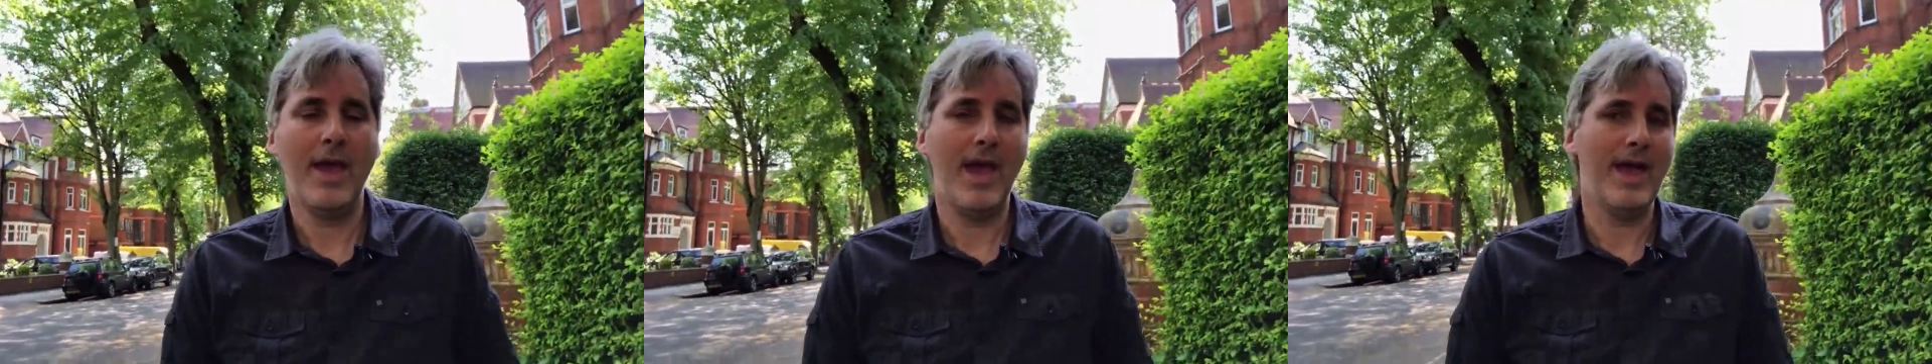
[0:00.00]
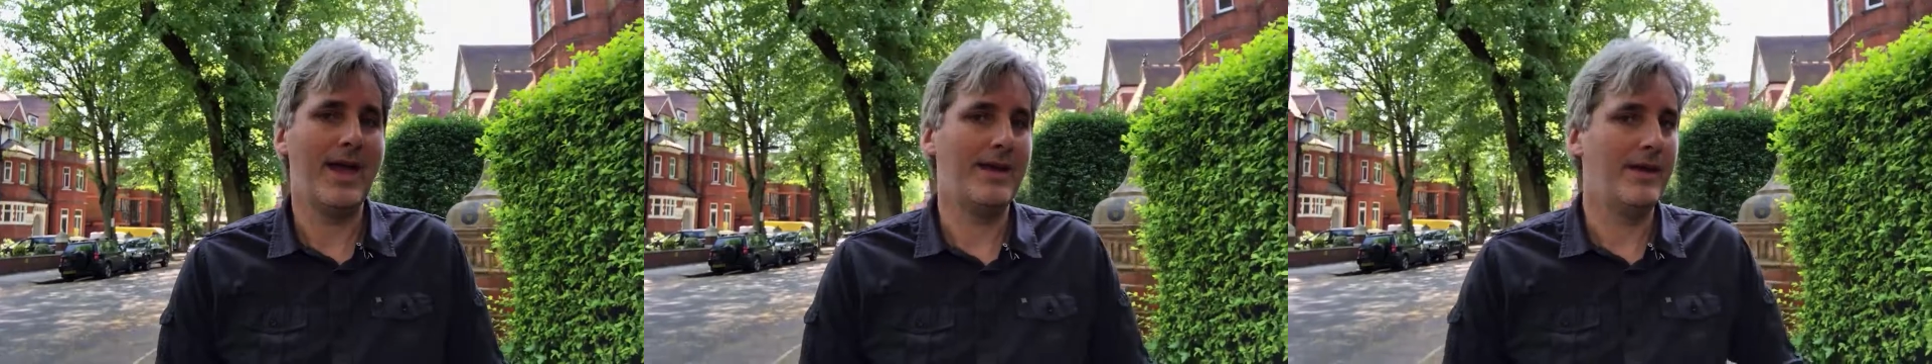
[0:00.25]

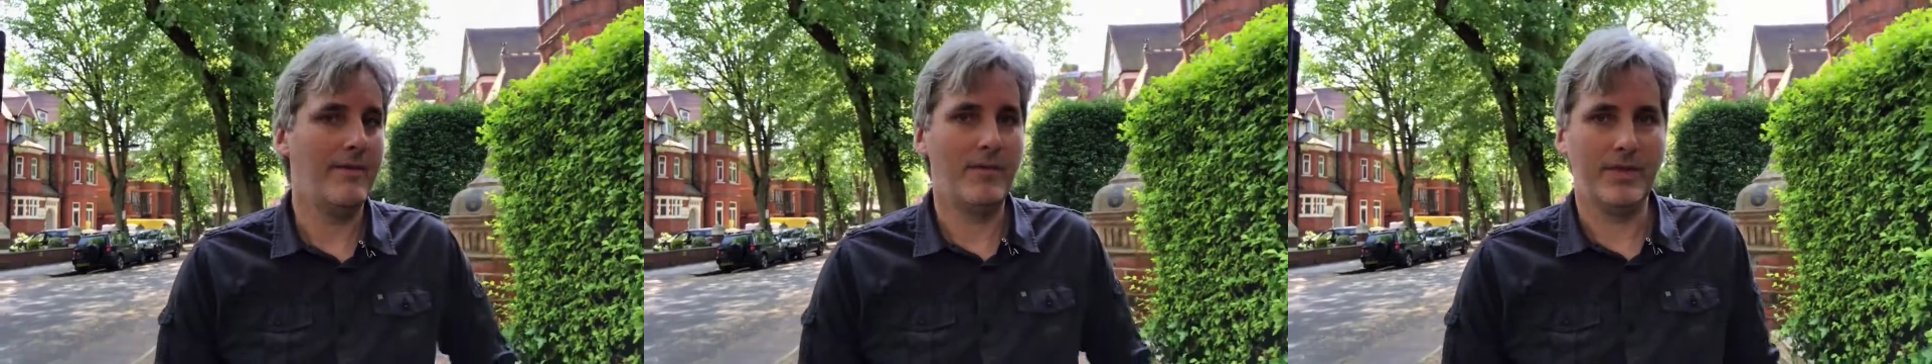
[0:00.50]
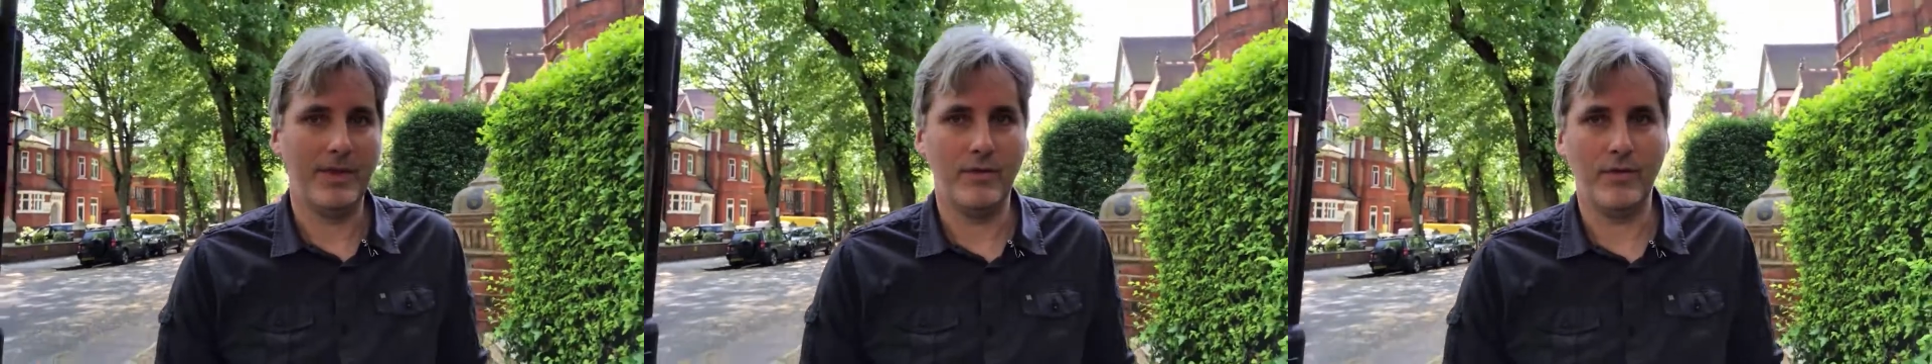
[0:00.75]
and
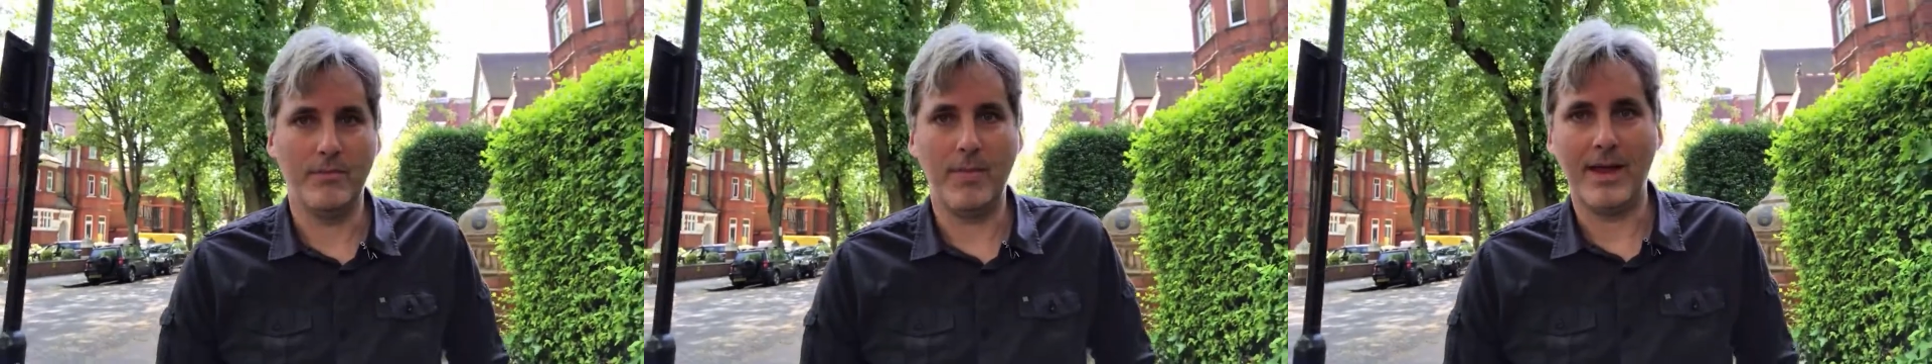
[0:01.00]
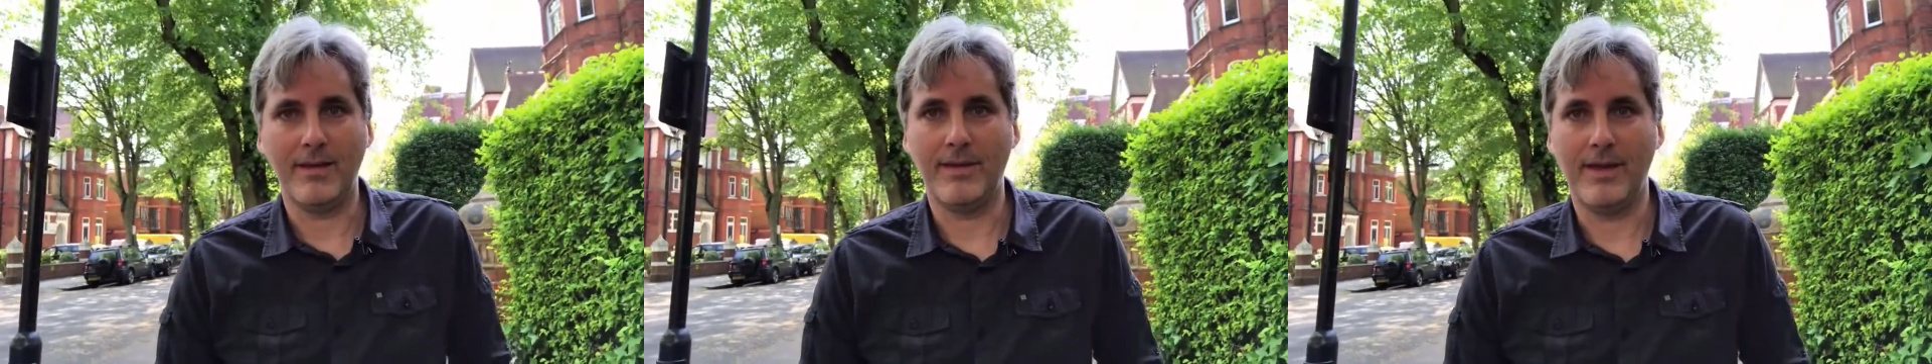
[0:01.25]
everything should
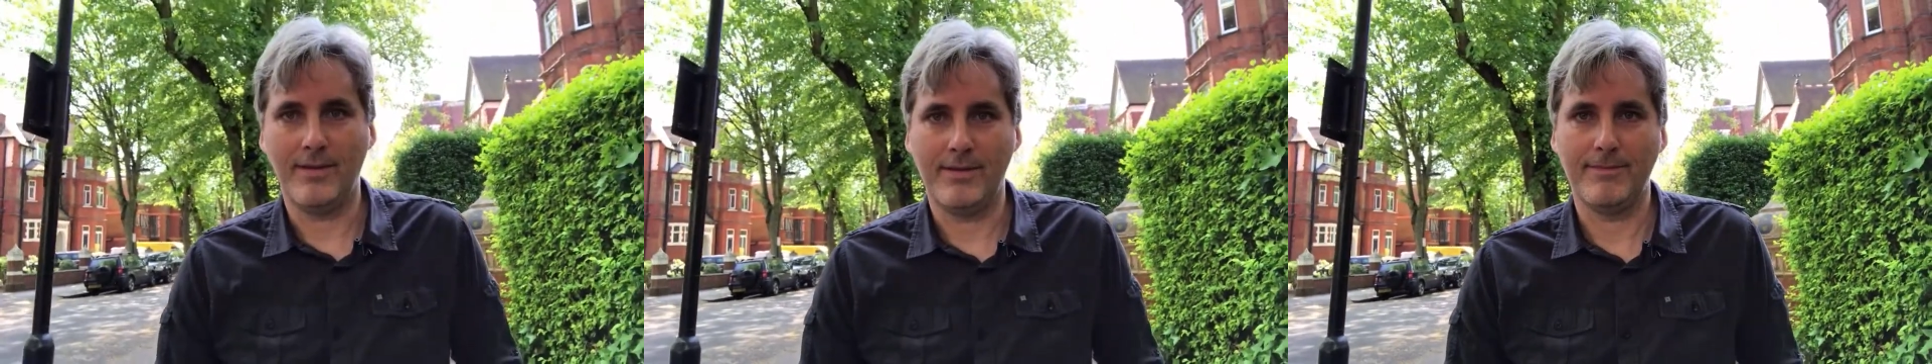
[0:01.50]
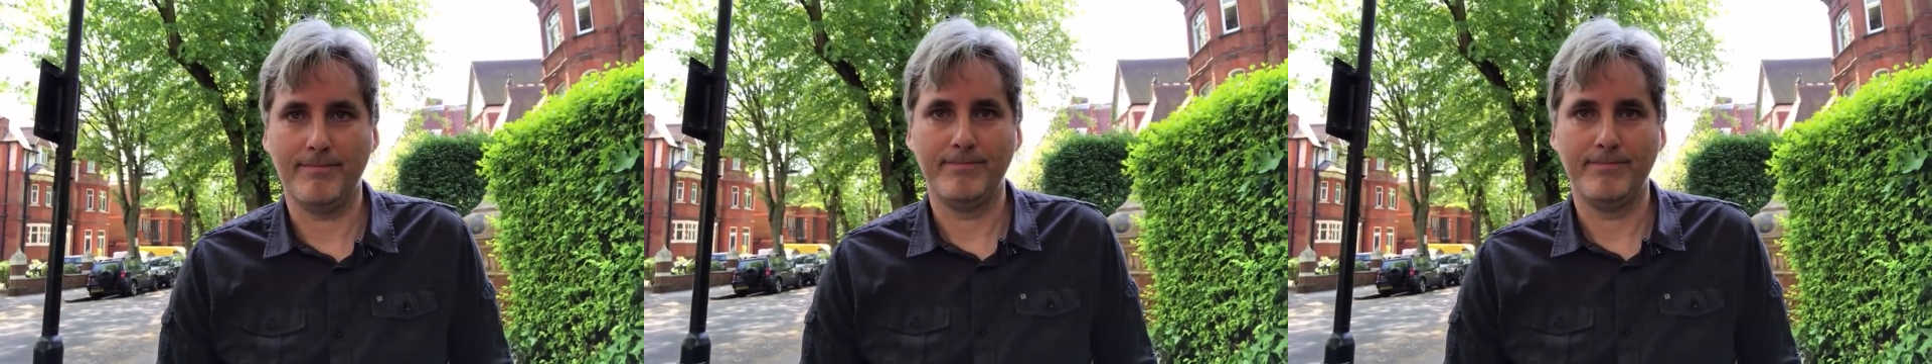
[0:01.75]
make sense.